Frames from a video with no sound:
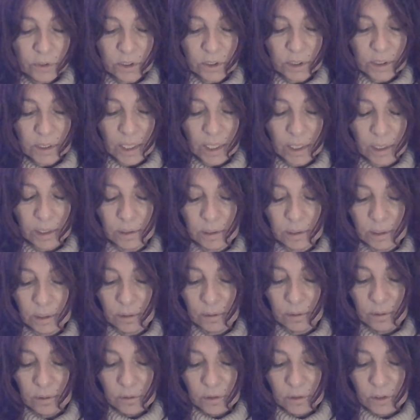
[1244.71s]
is said
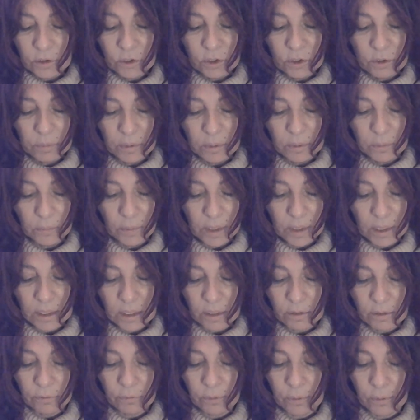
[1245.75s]
that you've been
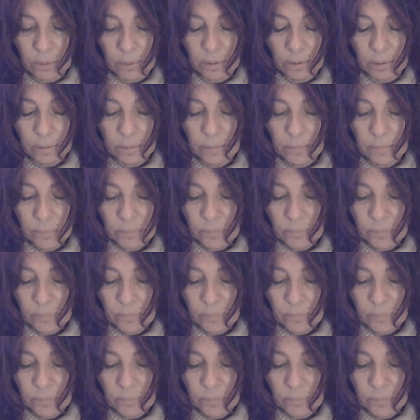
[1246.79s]
waiting for,